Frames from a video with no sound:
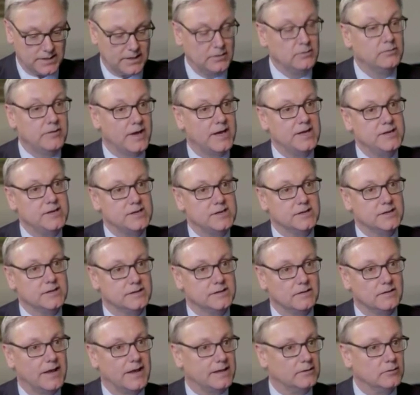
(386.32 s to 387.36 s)
Innovation
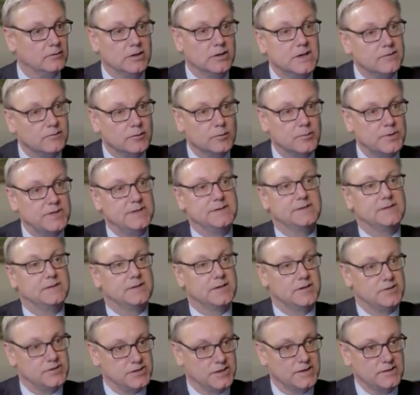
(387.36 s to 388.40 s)
is like looking for pieces
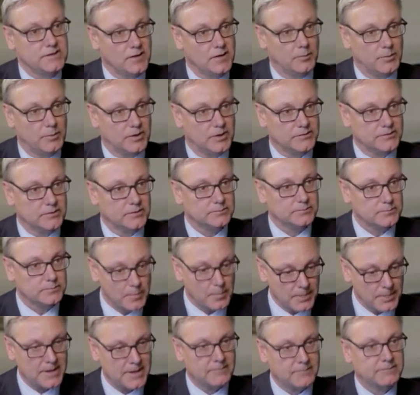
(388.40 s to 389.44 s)
in a jigsaw puzzle.
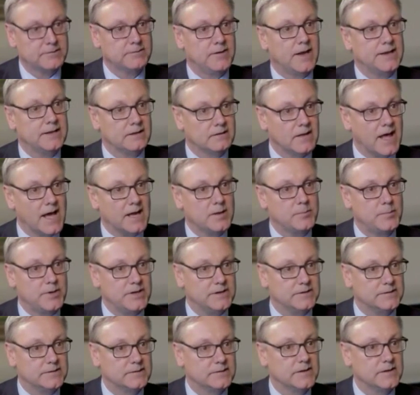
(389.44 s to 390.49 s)
You have to find a lot of
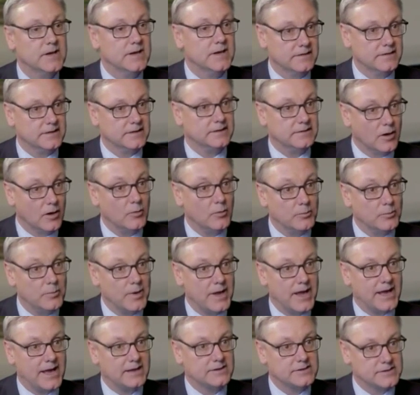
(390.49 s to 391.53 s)
pieces that don't
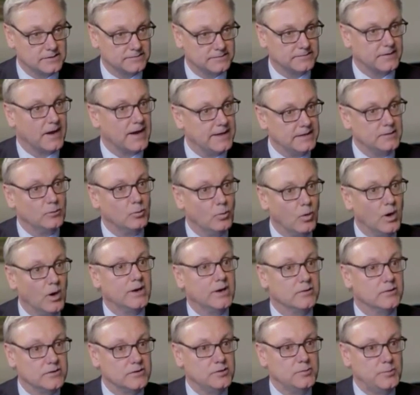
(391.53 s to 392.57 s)
match to find the
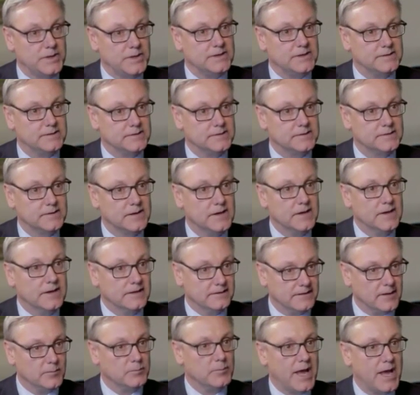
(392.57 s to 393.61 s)
one or two pieces
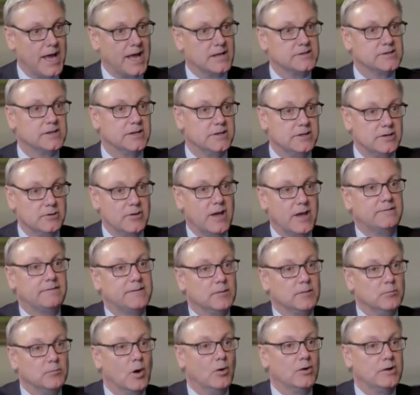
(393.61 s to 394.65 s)
that match, and you have
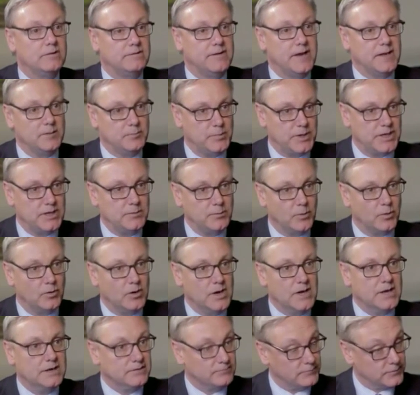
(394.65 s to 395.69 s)
to motivate
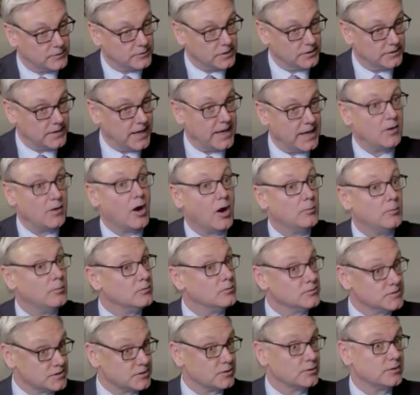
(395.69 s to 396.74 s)
people to take
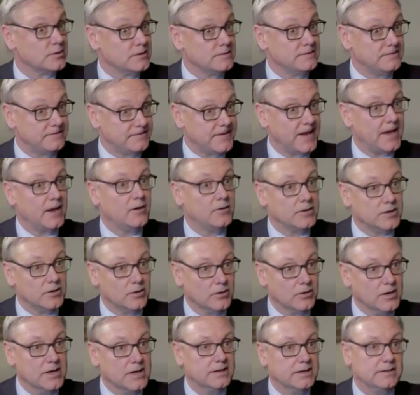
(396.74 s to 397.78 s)
almost certain
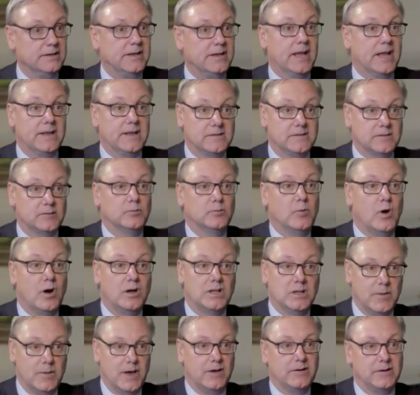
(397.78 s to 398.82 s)
failure to get a
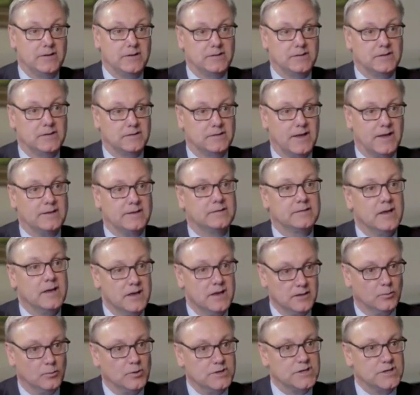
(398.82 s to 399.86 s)
small amount of success,
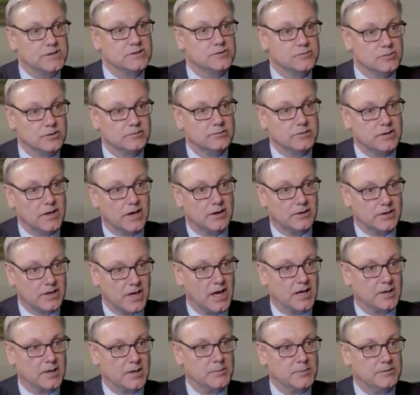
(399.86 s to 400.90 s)
which has driven our
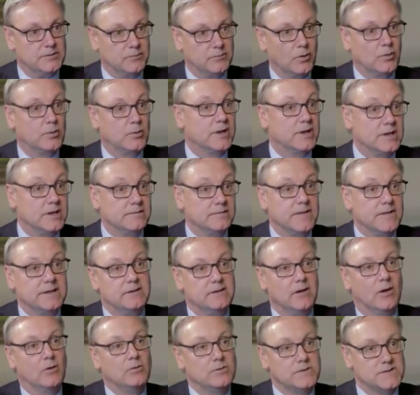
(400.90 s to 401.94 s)
economy forward. And if they
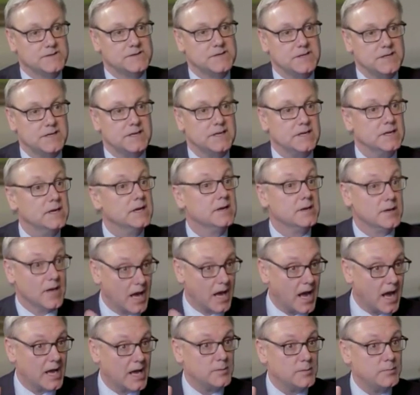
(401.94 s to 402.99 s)
don't see
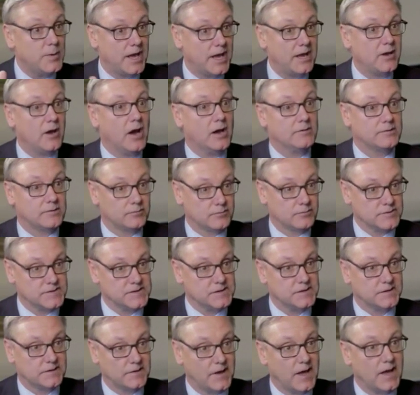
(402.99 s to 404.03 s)
high payoffs for
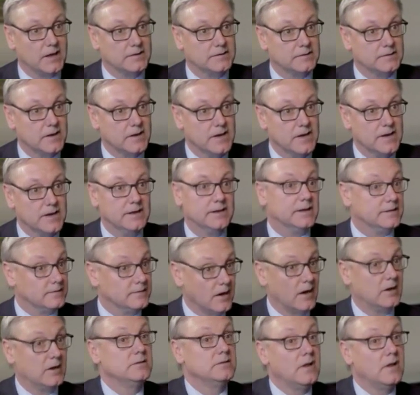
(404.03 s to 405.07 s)
success,
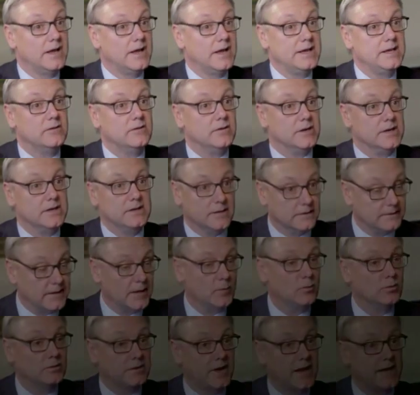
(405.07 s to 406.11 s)
it's unlikely that
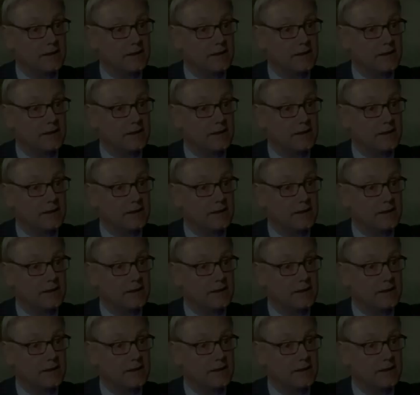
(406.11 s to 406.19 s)
they will